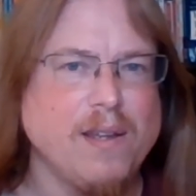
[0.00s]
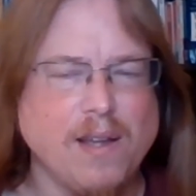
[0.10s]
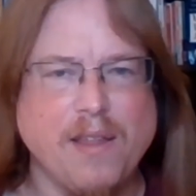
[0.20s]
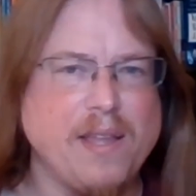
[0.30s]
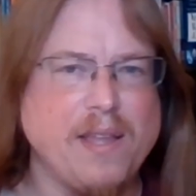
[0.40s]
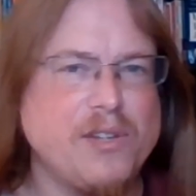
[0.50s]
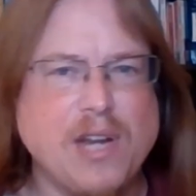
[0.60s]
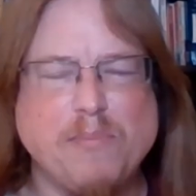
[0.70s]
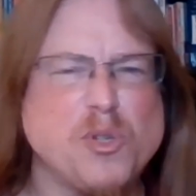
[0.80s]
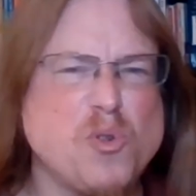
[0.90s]
the
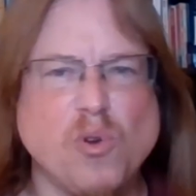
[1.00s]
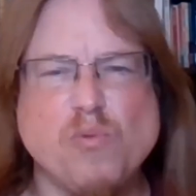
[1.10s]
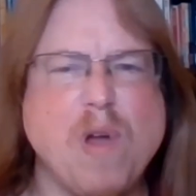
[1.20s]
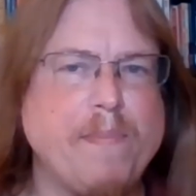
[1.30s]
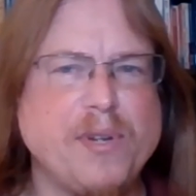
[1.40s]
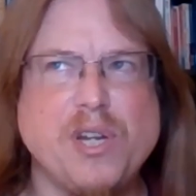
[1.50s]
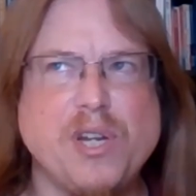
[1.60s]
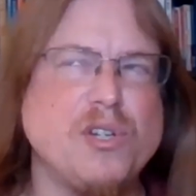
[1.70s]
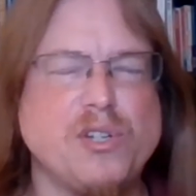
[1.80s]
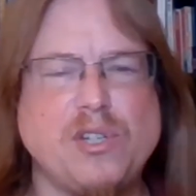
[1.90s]
chapter's called
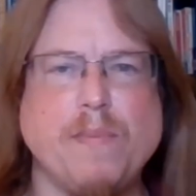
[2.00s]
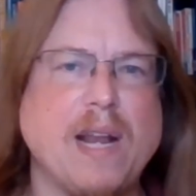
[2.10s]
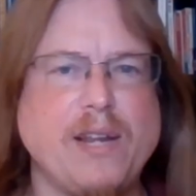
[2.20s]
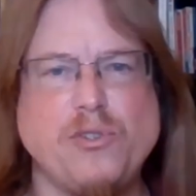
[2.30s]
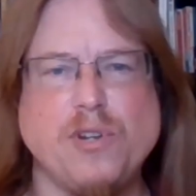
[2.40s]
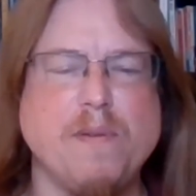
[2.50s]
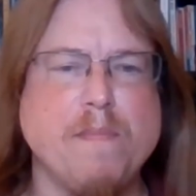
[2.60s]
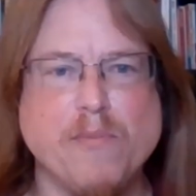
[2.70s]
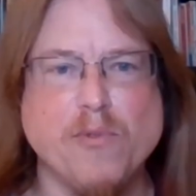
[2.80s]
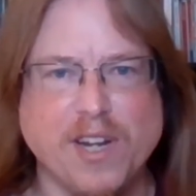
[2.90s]
Repetition, Assimilation and
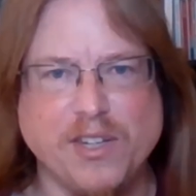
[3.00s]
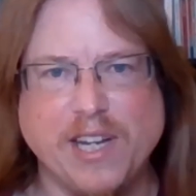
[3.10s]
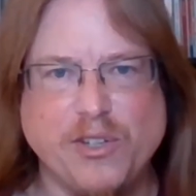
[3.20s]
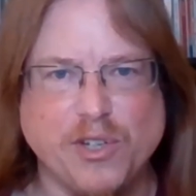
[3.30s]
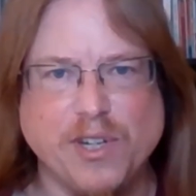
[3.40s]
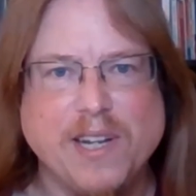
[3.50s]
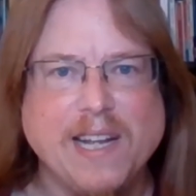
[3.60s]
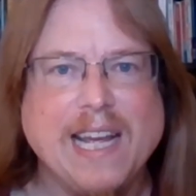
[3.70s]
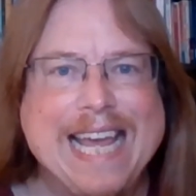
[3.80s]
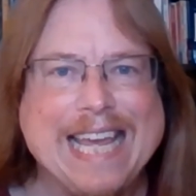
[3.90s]
Memorization,
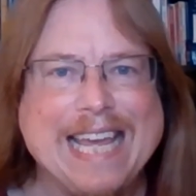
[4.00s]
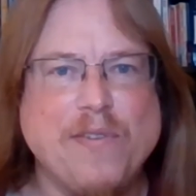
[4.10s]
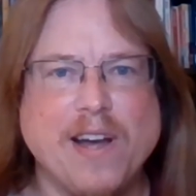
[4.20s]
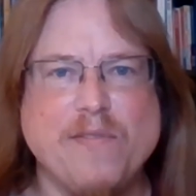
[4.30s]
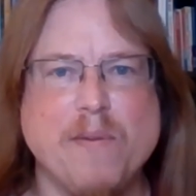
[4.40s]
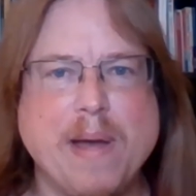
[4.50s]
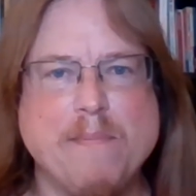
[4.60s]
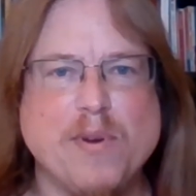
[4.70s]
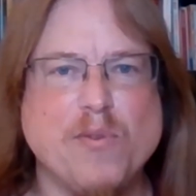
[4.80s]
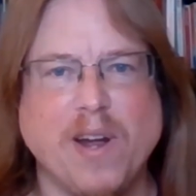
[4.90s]
if I
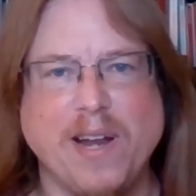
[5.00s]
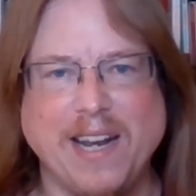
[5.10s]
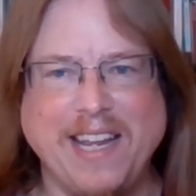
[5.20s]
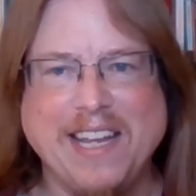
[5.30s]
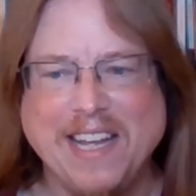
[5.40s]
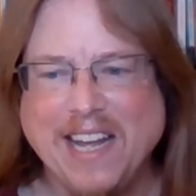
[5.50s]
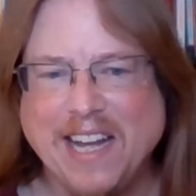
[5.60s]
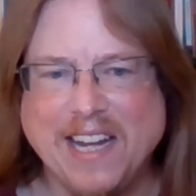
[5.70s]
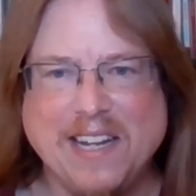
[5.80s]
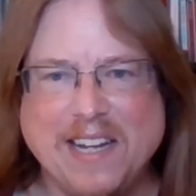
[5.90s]
remember rightly.
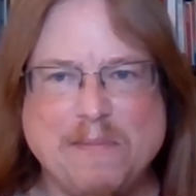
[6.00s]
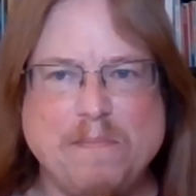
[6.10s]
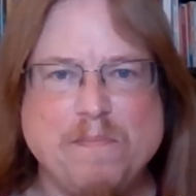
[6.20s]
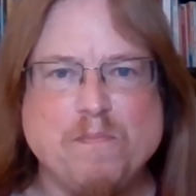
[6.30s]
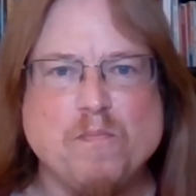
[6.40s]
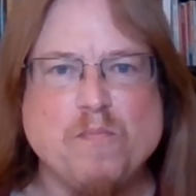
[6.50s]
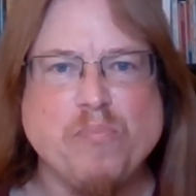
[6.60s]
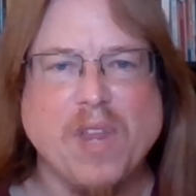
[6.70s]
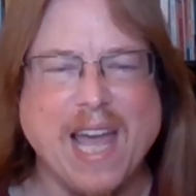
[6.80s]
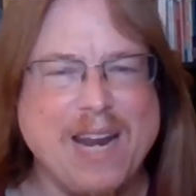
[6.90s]

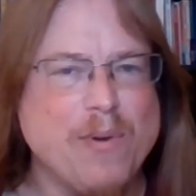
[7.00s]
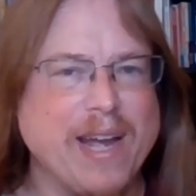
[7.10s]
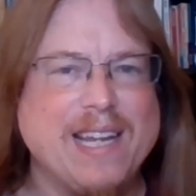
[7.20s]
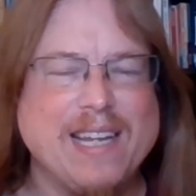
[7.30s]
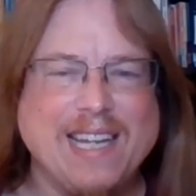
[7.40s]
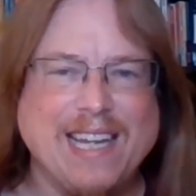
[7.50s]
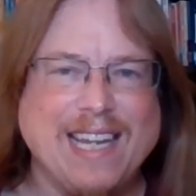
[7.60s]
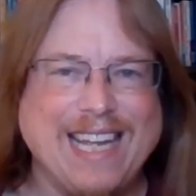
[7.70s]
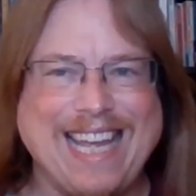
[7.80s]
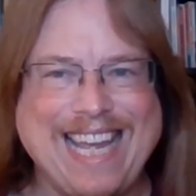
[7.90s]
Anyway,
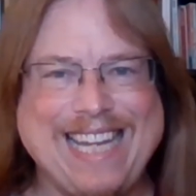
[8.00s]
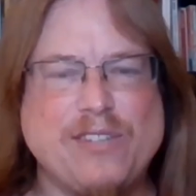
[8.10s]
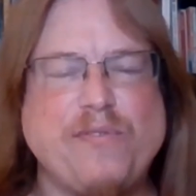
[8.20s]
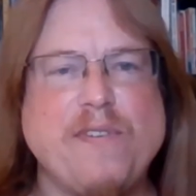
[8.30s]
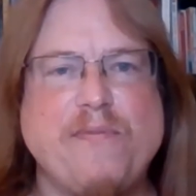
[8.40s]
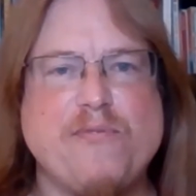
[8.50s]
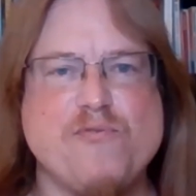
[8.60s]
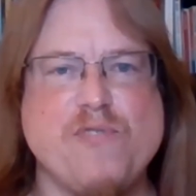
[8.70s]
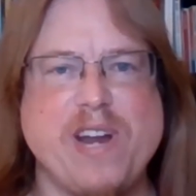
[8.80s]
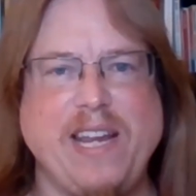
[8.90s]
it's for
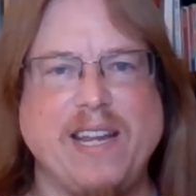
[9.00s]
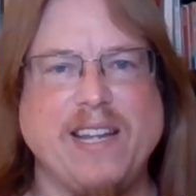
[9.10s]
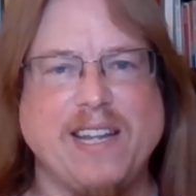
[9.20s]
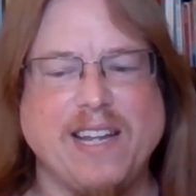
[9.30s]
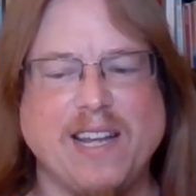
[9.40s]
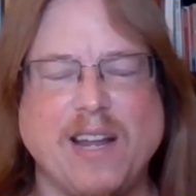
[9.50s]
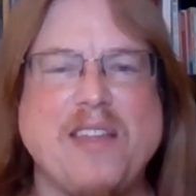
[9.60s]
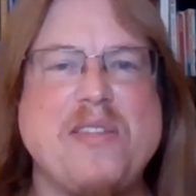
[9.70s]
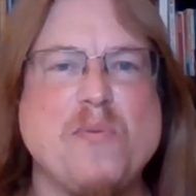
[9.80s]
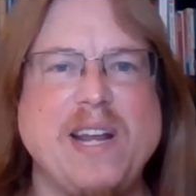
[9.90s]
free, and I
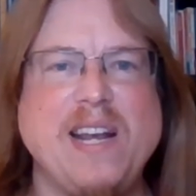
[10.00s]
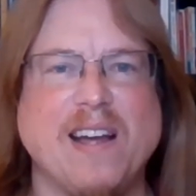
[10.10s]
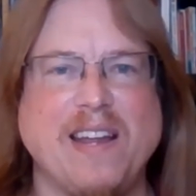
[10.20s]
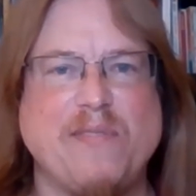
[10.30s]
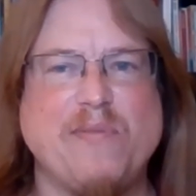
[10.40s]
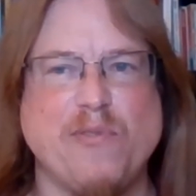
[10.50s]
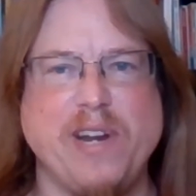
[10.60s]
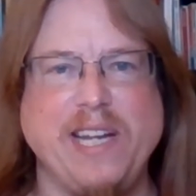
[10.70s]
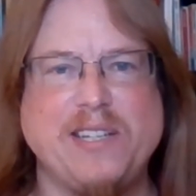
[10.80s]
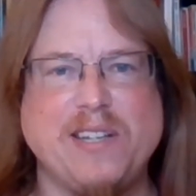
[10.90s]
think we like
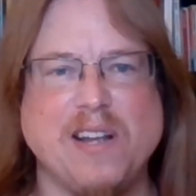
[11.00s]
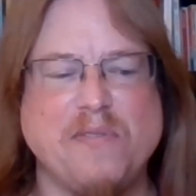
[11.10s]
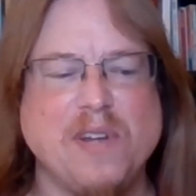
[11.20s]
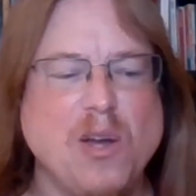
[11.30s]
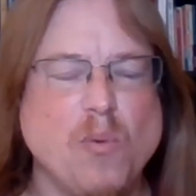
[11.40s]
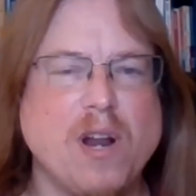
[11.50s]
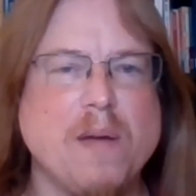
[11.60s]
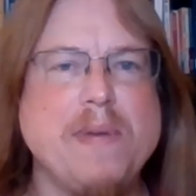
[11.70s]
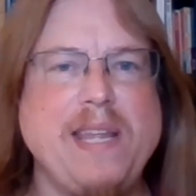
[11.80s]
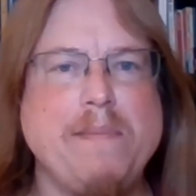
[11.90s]
free stuff. What I
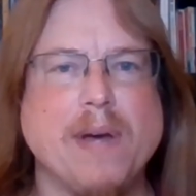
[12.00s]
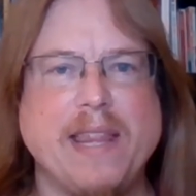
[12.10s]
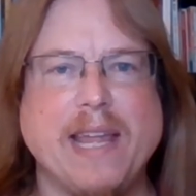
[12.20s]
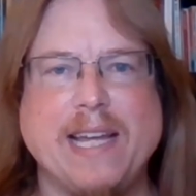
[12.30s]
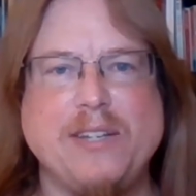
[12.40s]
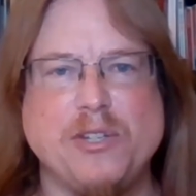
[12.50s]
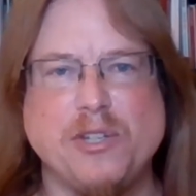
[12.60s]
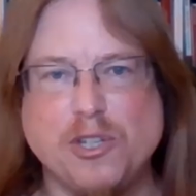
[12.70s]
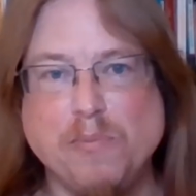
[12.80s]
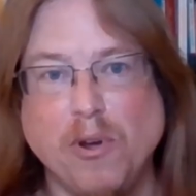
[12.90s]
mean by that is it's a
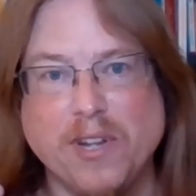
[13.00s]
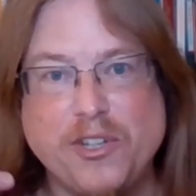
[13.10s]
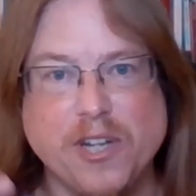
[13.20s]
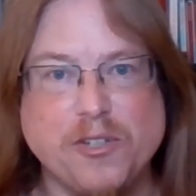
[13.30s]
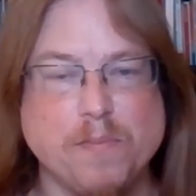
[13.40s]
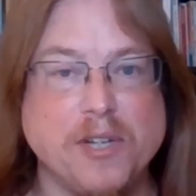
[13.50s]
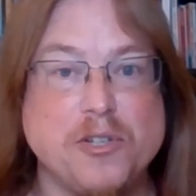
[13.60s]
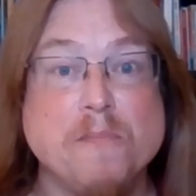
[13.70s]
small adjustment